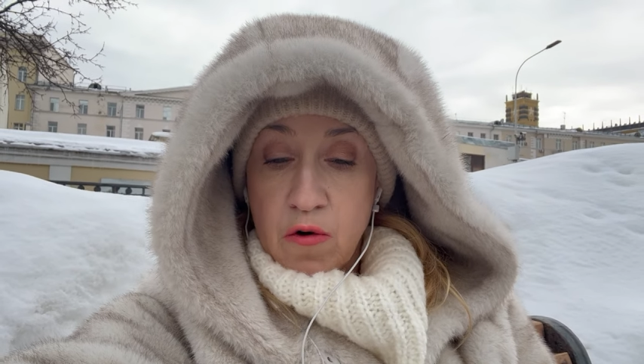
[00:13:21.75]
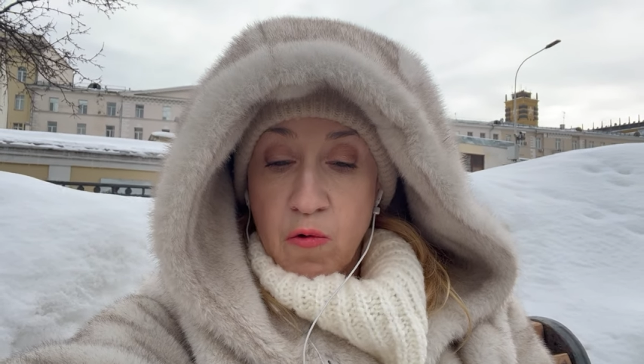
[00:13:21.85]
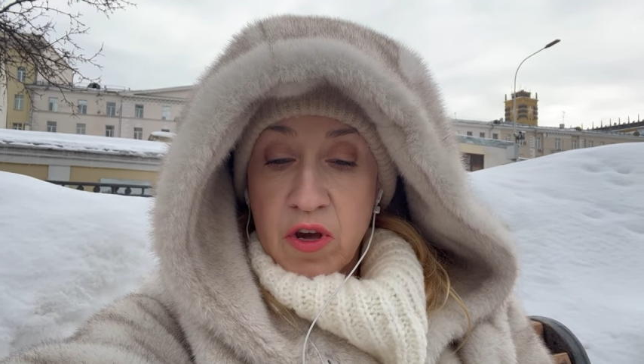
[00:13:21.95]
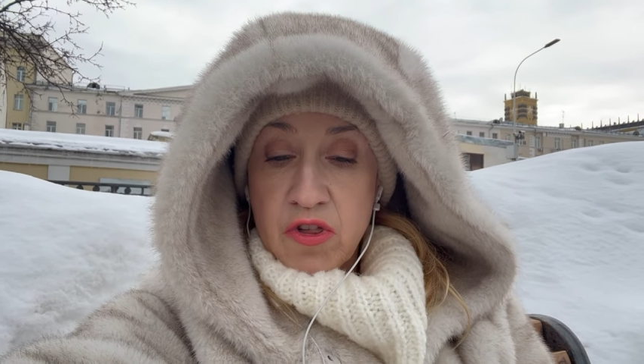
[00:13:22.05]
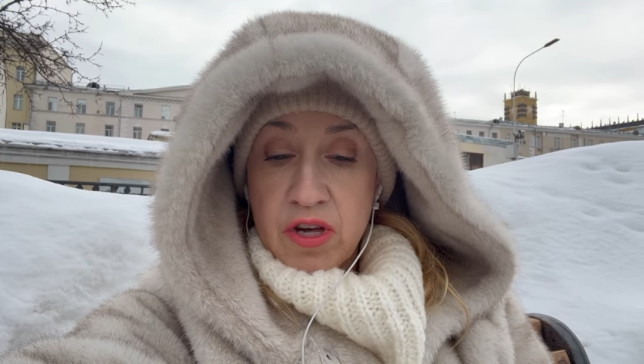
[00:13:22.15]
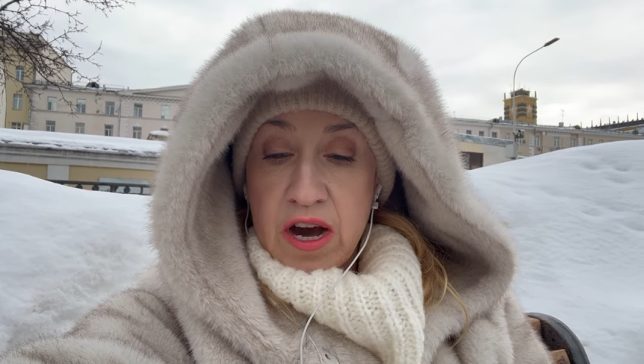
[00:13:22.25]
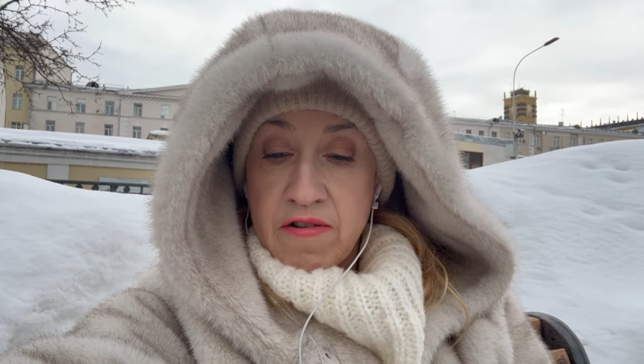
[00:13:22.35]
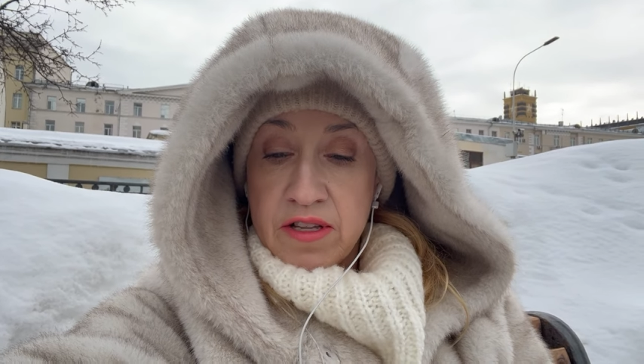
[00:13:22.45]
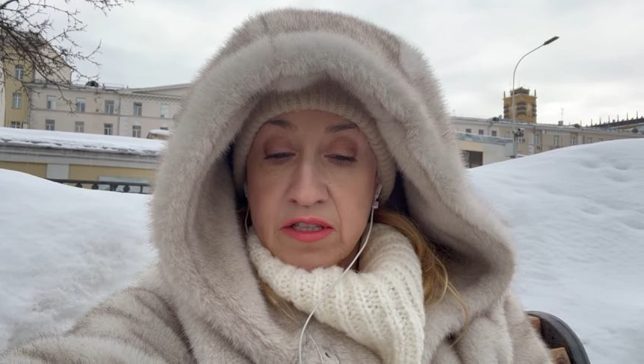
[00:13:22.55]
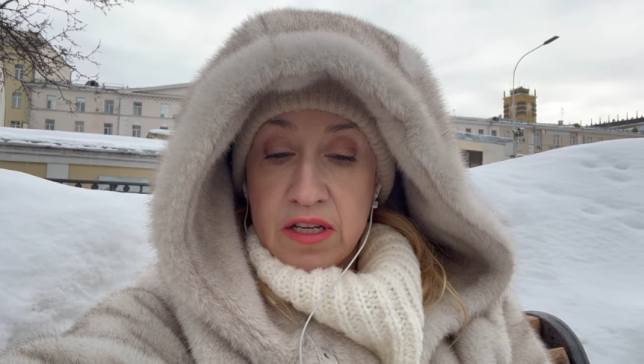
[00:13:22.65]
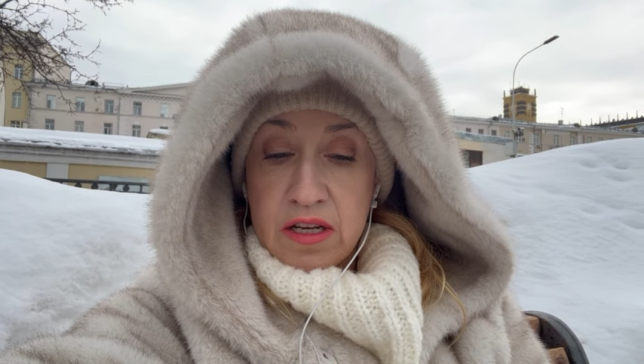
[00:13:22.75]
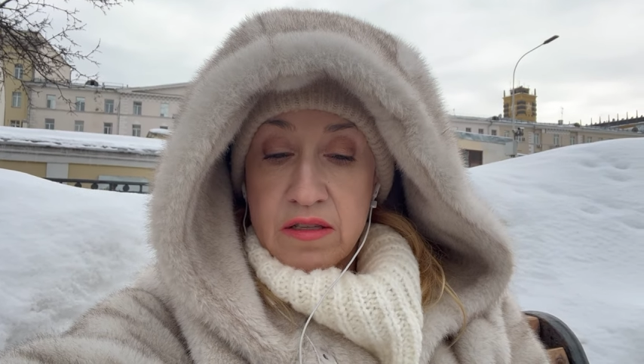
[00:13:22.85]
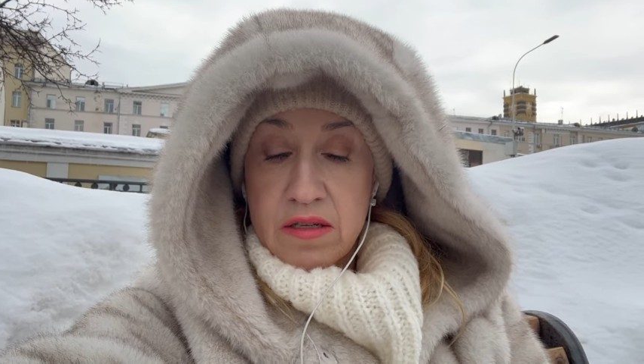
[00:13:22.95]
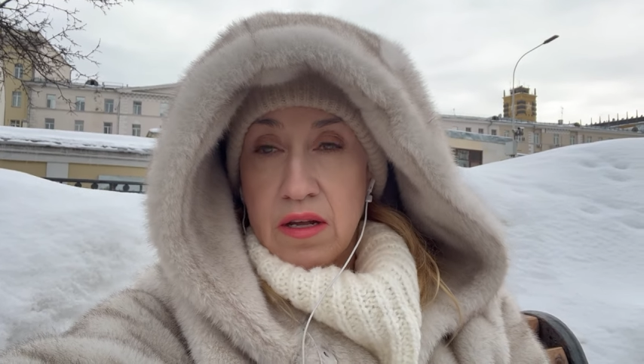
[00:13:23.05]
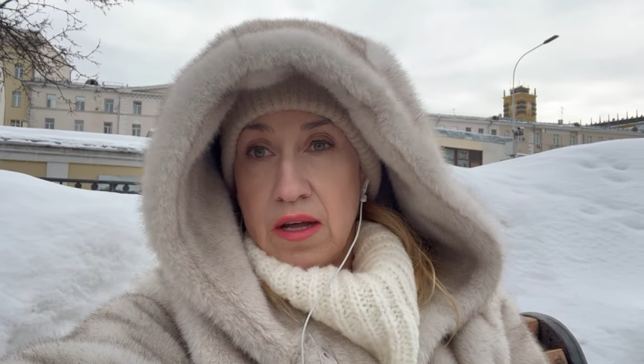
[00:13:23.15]
which
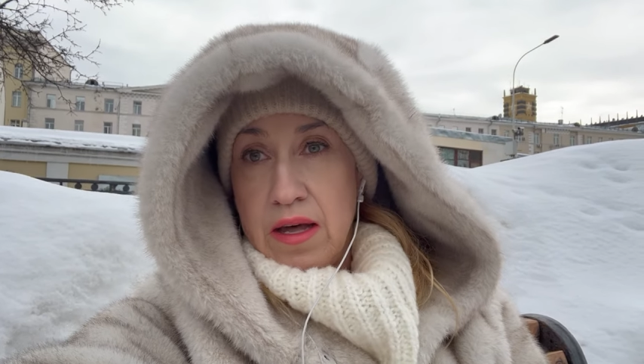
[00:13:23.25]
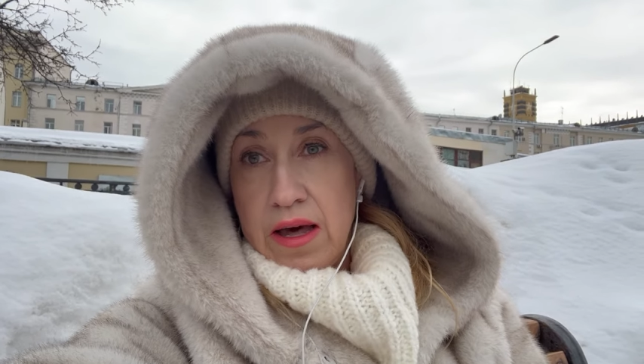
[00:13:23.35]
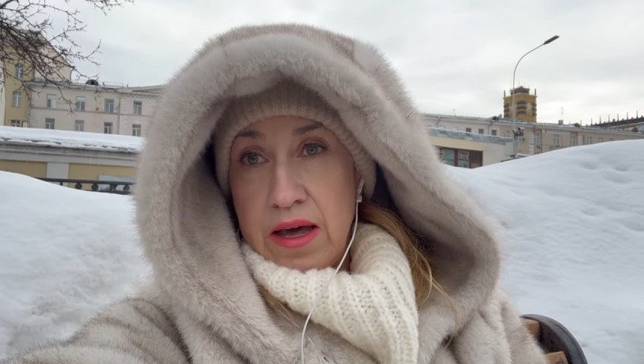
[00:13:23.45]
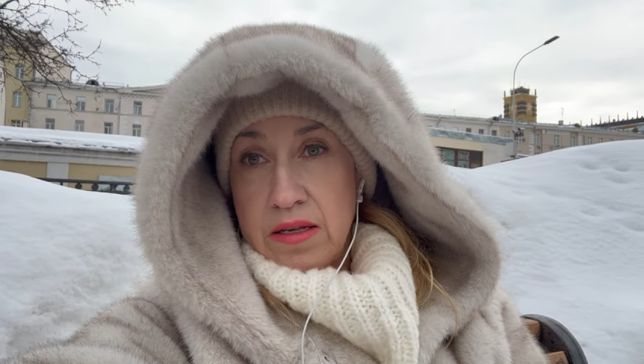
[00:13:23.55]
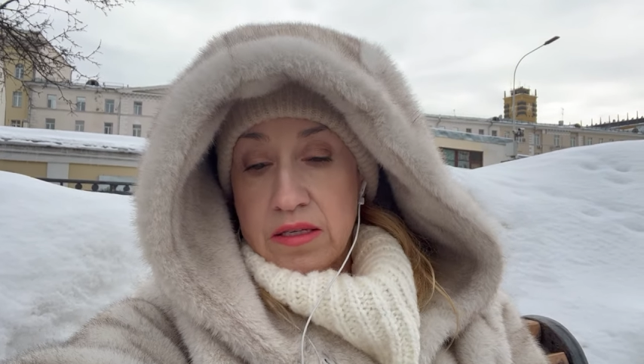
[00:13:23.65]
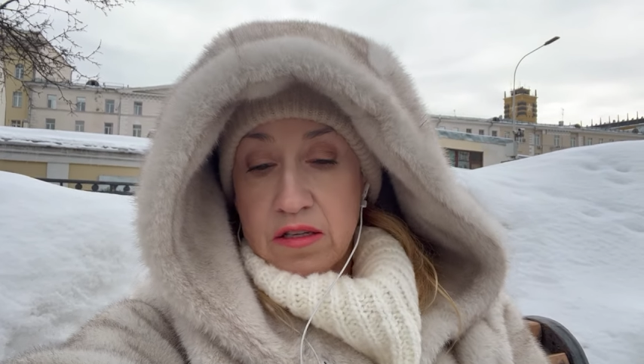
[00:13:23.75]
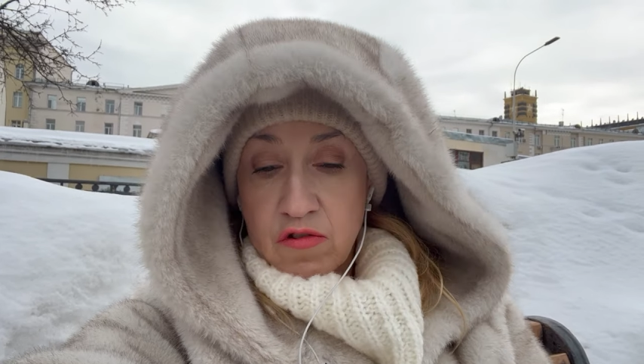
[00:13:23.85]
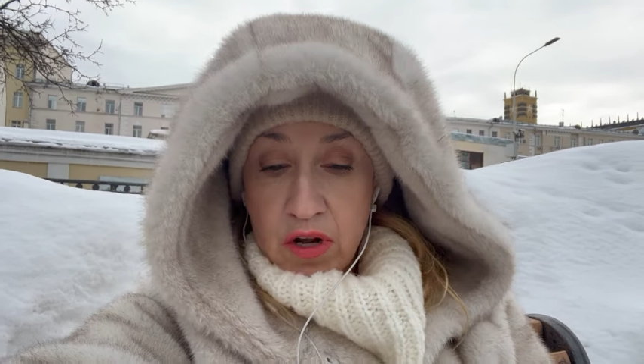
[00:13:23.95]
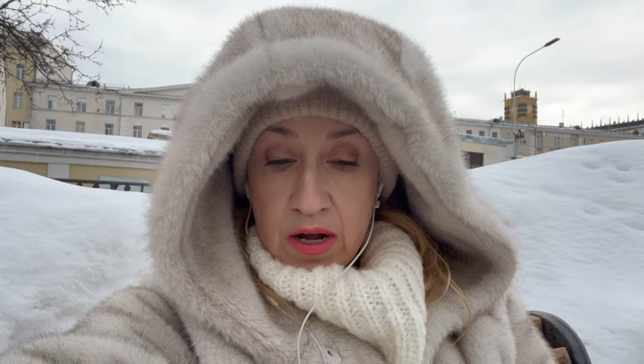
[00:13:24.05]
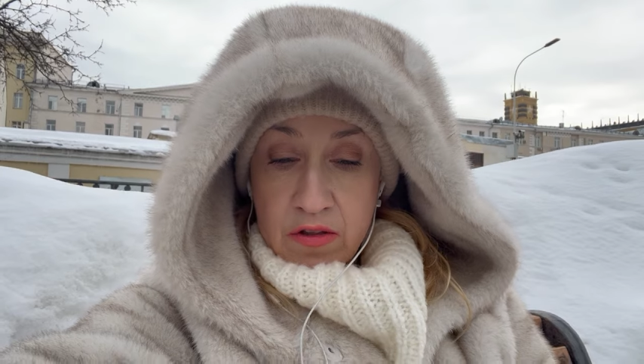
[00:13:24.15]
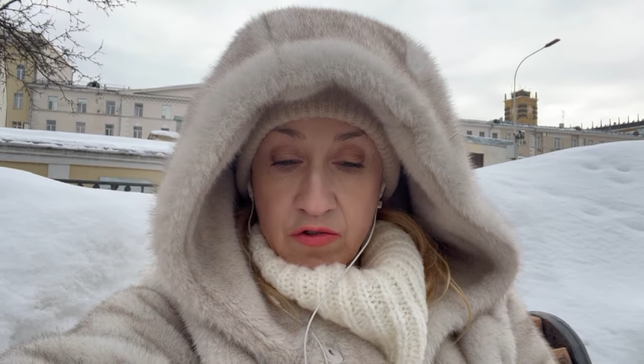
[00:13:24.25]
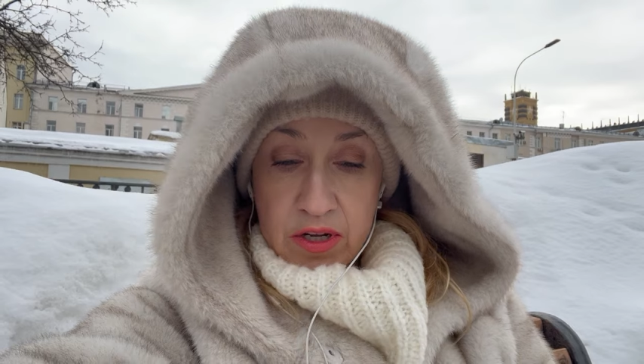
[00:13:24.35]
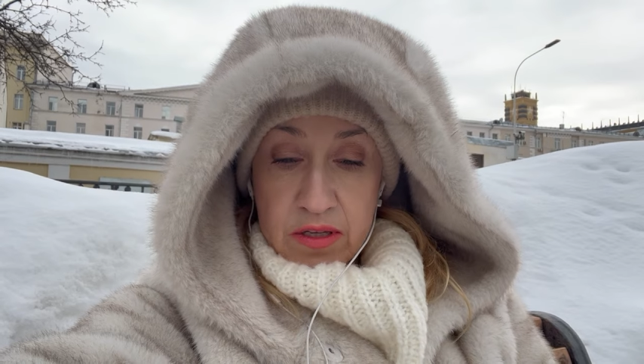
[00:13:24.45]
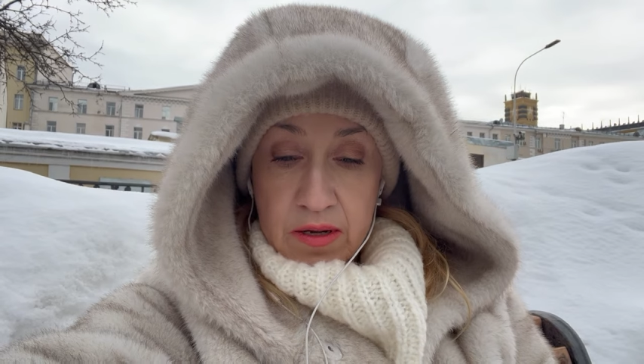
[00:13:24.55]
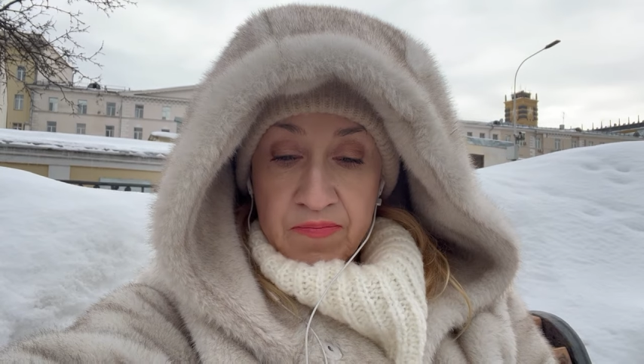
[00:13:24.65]
guaranteed
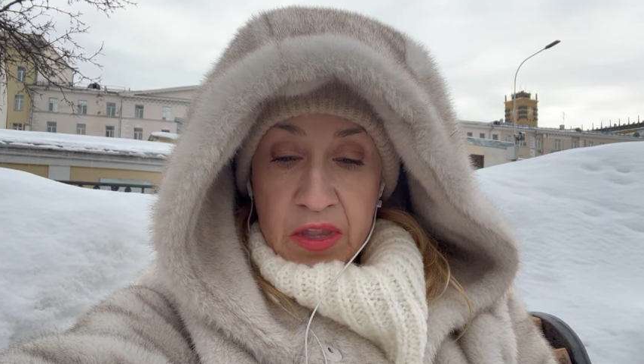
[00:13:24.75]
S-300.